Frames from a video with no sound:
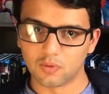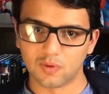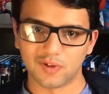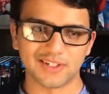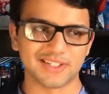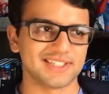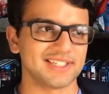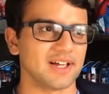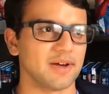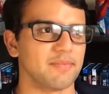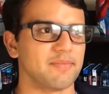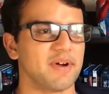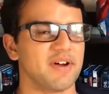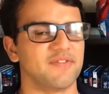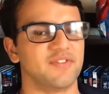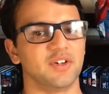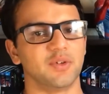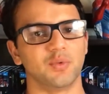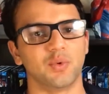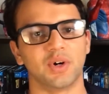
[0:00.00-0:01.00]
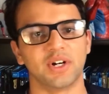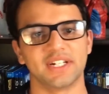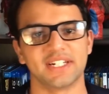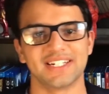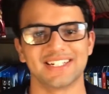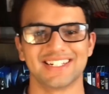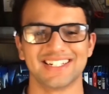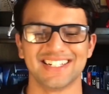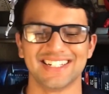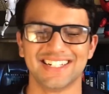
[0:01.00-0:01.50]
What's up,
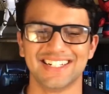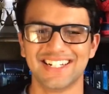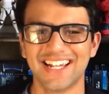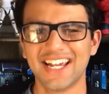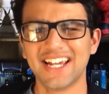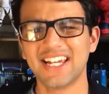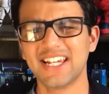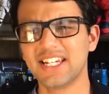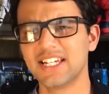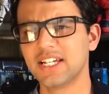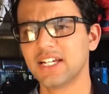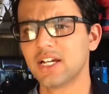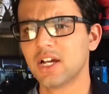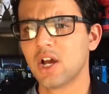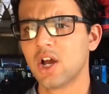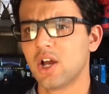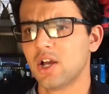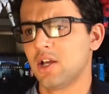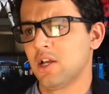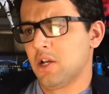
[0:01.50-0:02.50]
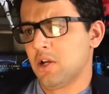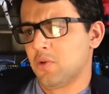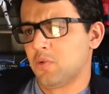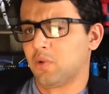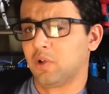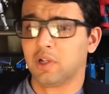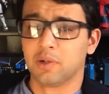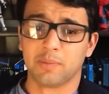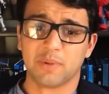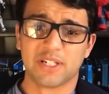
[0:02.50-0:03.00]
everyone? Today,
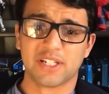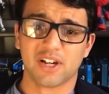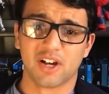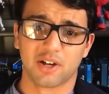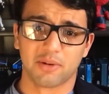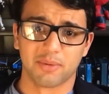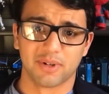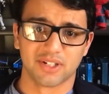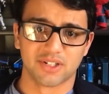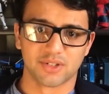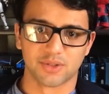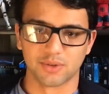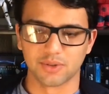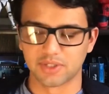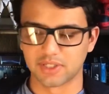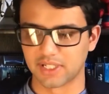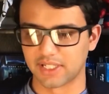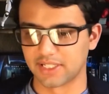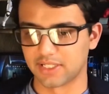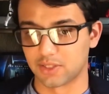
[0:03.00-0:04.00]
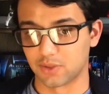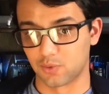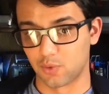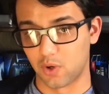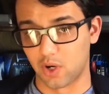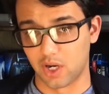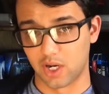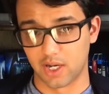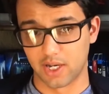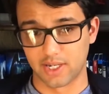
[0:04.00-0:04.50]
we're going to be talking about Suicide Squad.
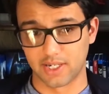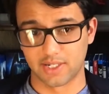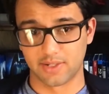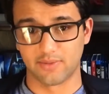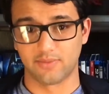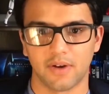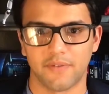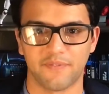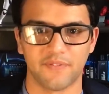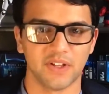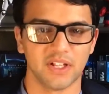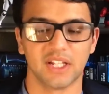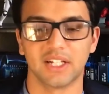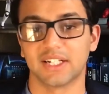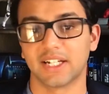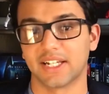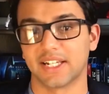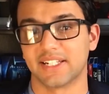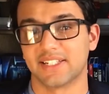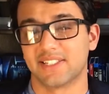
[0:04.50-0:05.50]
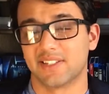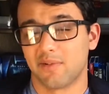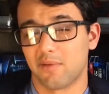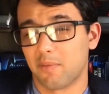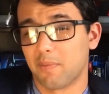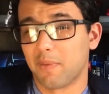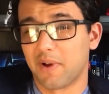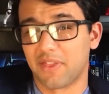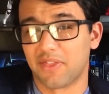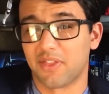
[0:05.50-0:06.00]
I feel like I can
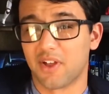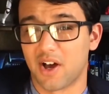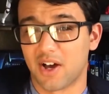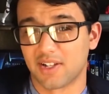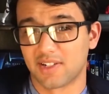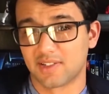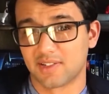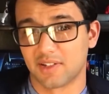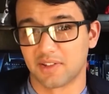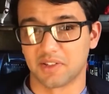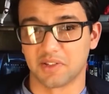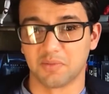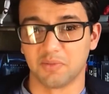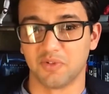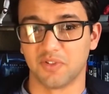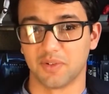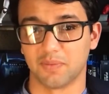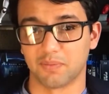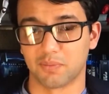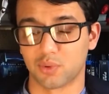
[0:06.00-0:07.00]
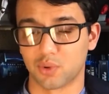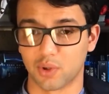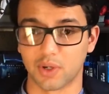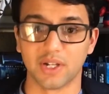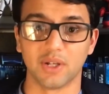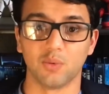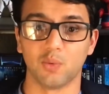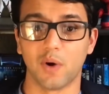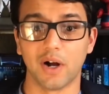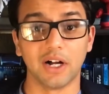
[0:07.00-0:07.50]
sum my thoughts on this movie
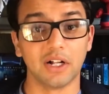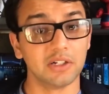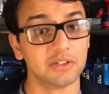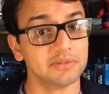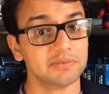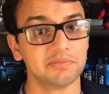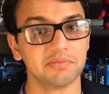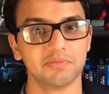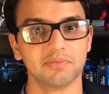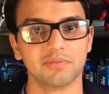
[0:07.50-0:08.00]
pretty well.